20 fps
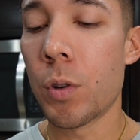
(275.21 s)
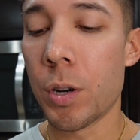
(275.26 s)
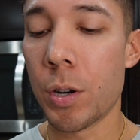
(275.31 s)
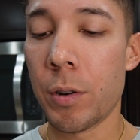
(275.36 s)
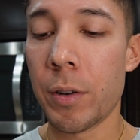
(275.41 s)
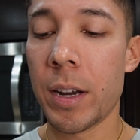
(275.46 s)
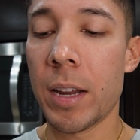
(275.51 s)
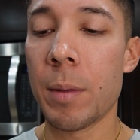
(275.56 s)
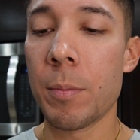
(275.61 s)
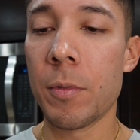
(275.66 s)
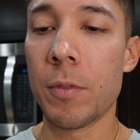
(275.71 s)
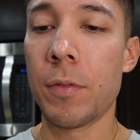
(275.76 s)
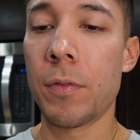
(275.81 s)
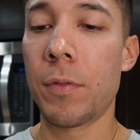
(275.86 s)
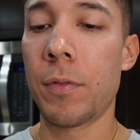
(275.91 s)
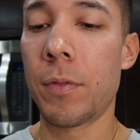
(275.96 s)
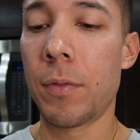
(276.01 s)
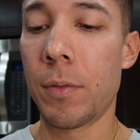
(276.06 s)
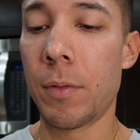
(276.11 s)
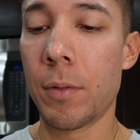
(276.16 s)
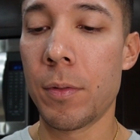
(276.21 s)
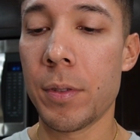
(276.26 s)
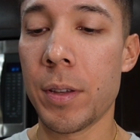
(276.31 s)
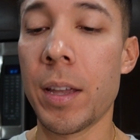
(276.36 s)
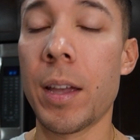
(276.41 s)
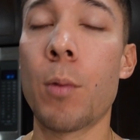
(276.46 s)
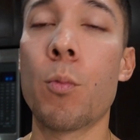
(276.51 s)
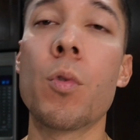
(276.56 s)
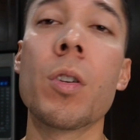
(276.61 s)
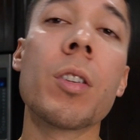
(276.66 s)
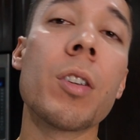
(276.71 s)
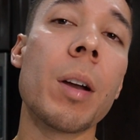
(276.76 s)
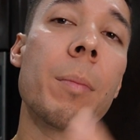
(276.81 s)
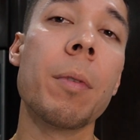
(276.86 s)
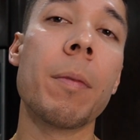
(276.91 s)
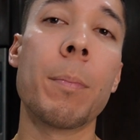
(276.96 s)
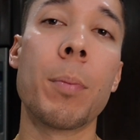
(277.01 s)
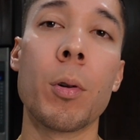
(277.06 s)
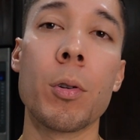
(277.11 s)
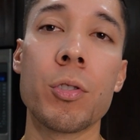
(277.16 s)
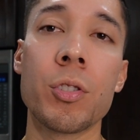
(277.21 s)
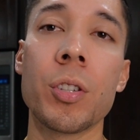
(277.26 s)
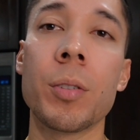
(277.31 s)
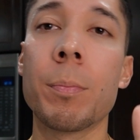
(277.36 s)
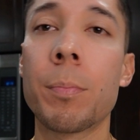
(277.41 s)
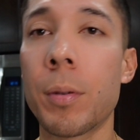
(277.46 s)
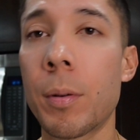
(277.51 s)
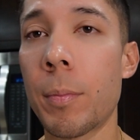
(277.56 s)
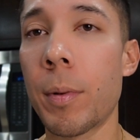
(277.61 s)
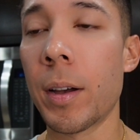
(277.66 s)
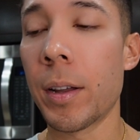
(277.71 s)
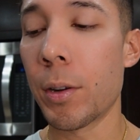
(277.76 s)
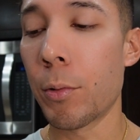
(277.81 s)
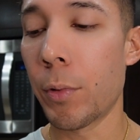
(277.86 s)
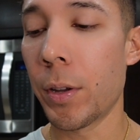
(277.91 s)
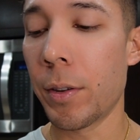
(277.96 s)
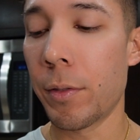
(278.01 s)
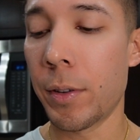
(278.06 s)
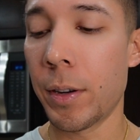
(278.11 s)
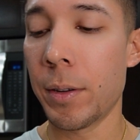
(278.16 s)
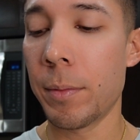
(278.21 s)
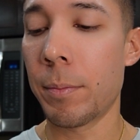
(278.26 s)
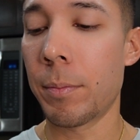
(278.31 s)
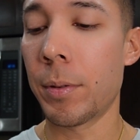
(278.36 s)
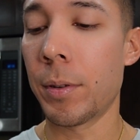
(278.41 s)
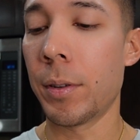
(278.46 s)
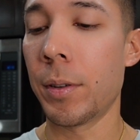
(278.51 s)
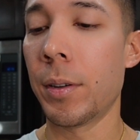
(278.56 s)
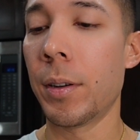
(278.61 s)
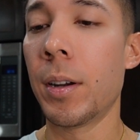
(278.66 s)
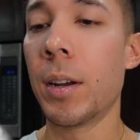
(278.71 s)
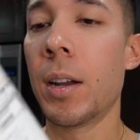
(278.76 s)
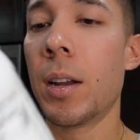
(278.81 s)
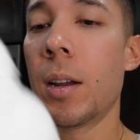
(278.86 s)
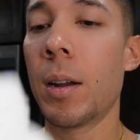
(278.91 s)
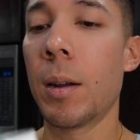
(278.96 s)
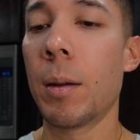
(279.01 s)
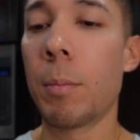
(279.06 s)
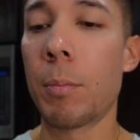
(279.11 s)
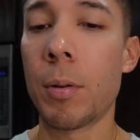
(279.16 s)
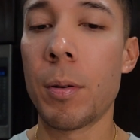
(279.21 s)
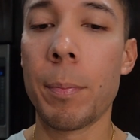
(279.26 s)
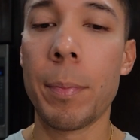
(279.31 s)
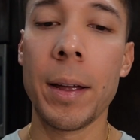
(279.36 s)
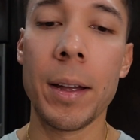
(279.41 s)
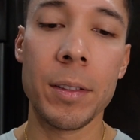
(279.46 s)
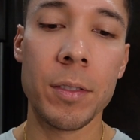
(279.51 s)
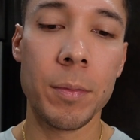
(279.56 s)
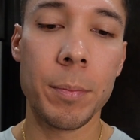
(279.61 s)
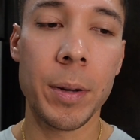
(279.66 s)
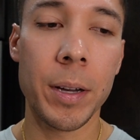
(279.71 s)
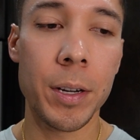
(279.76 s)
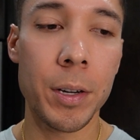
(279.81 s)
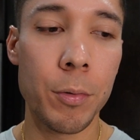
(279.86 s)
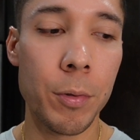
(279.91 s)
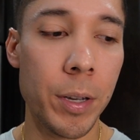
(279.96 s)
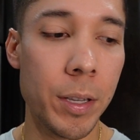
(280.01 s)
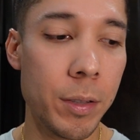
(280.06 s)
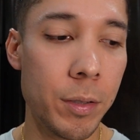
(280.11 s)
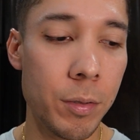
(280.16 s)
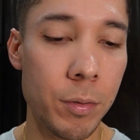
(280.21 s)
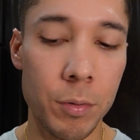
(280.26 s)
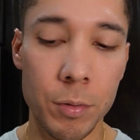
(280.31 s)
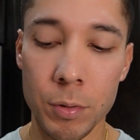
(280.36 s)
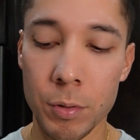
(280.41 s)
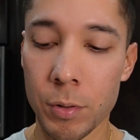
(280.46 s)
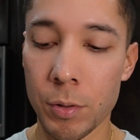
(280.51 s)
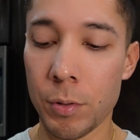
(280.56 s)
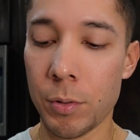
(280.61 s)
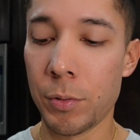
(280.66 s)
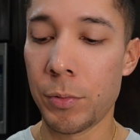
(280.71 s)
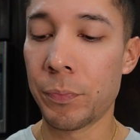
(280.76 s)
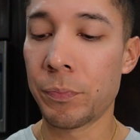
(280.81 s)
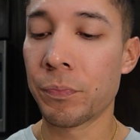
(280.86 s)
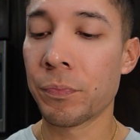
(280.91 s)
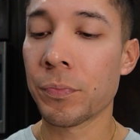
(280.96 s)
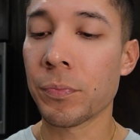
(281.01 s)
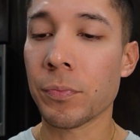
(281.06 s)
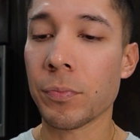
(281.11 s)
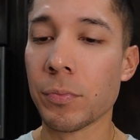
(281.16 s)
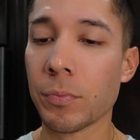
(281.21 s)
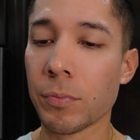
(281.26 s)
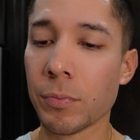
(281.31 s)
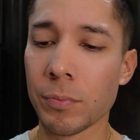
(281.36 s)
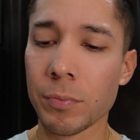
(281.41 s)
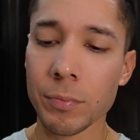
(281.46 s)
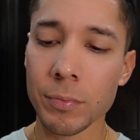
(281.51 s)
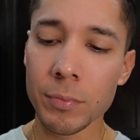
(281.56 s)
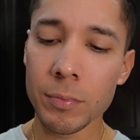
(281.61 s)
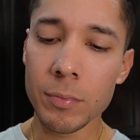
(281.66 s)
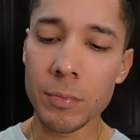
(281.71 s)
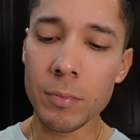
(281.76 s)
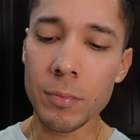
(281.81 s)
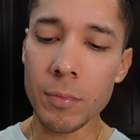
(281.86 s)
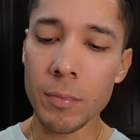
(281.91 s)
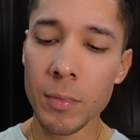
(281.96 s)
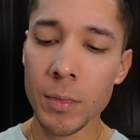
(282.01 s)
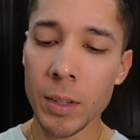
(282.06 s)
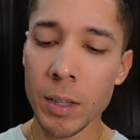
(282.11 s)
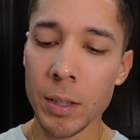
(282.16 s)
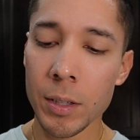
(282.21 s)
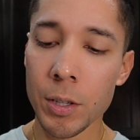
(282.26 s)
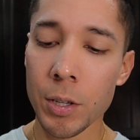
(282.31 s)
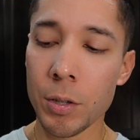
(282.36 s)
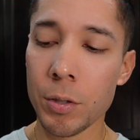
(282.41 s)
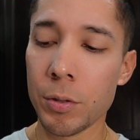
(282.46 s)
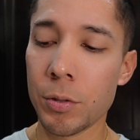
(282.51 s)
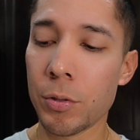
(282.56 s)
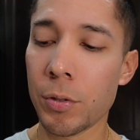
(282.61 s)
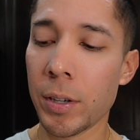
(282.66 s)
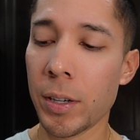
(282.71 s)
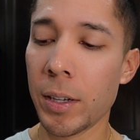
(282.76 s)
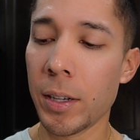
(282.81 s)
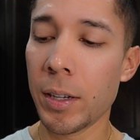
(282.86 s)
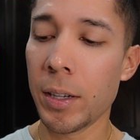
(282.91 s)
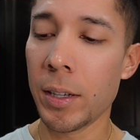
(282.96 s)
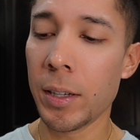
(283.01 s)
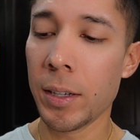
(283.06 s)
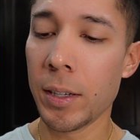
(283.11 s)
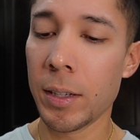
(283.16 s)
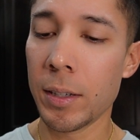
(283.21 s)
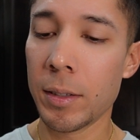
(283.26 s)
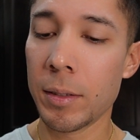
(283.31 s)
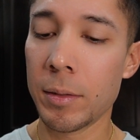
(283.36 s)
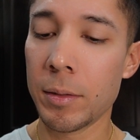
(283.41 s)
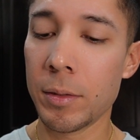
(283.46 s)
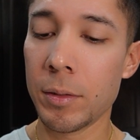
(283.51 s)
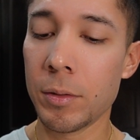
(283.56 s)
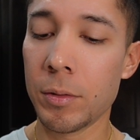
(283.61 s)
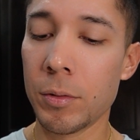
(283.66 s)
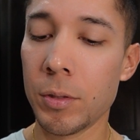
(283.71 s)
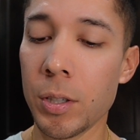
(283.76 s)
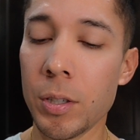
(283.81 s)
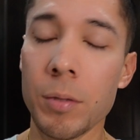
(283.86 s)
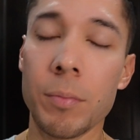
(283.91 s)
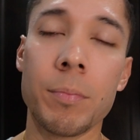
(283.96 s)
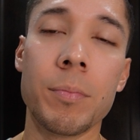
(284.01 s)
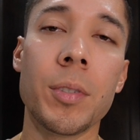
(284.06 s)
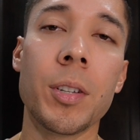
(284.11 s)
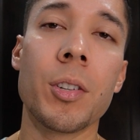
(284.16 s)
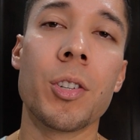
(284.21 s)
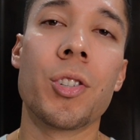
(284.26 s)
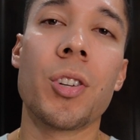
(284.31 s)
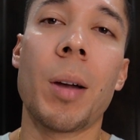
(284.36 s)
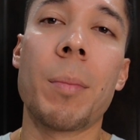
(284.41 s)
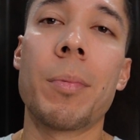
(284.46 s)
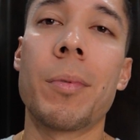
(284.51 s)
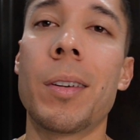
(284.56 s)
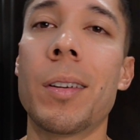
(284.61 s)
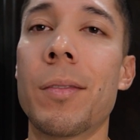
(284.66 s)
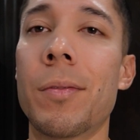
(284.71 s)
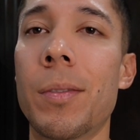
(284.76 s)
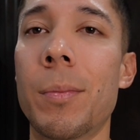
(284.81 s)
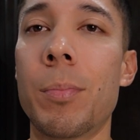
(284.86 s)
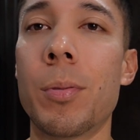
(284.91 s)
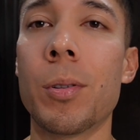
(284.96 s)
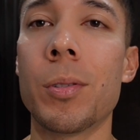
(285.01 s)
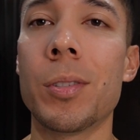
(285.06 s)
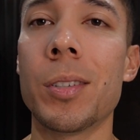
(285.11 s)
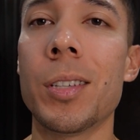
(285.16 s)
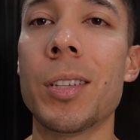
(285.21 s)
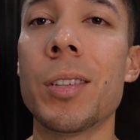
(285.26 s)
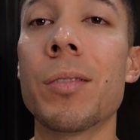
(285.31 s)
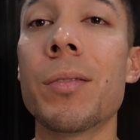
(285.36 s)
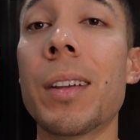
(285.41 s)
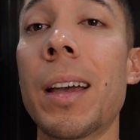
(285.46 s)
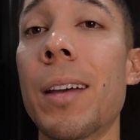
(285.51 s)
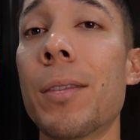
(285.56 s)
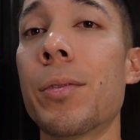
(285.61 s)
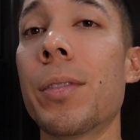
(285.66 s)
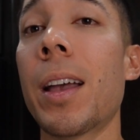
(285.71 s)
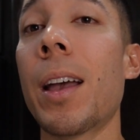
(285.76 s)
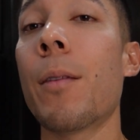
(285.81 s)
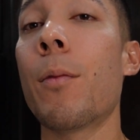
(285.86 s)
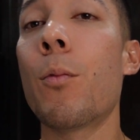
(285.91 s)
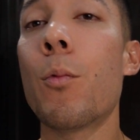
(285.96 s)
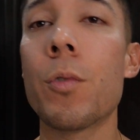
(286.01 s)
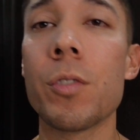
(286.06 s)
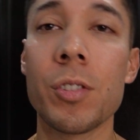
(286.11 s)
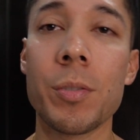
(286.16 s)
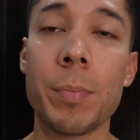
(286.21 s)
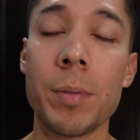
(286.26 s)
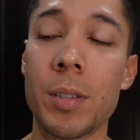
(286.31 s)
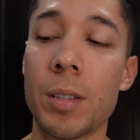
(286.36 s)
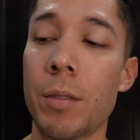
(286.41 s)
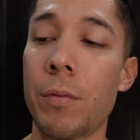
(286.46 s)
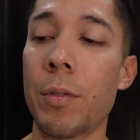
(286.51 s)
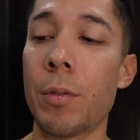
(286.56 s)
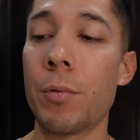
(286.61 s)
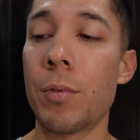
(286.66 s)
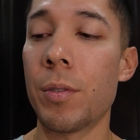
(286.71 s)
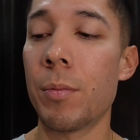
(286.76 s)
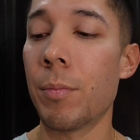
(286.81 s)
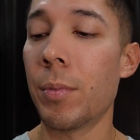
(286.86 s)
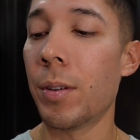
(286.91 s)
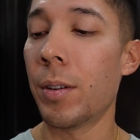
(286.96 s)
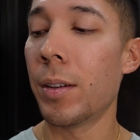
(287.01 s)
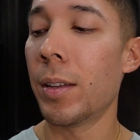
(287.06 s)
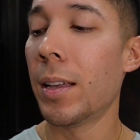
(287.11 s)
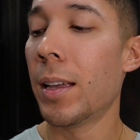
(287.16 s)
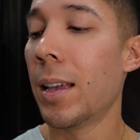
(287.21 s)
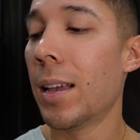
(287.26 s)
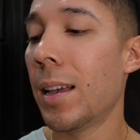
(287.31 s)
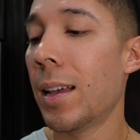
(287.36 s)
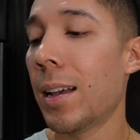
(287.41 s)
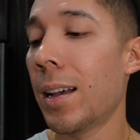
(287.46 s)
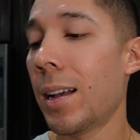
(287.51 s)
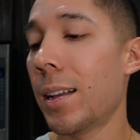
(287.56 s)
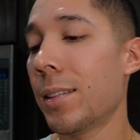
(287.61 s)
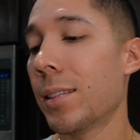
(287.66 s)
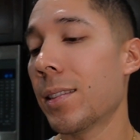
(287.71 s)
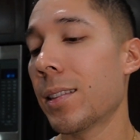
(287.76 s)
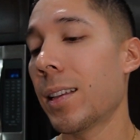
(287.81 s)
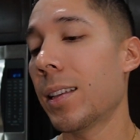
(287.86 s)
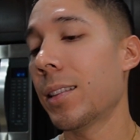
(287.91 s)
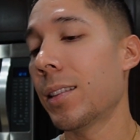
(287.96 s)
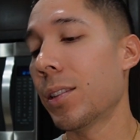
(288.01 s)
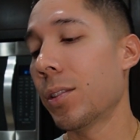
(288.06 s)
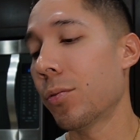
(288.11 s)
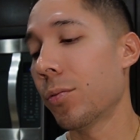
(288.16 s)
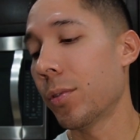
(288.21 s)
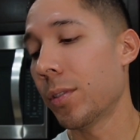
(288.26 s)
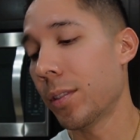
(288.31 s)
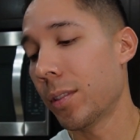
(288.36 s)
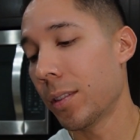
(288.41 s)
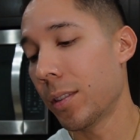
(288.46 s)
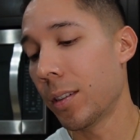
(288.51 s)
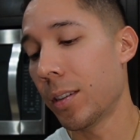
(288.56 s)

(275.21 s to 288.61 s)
gram of, yeah, 1 gram of protein per body weight, right? Per pound of body weight. So you could try, you could shop around for protein. You don't have to have one specific one, but I just like this one.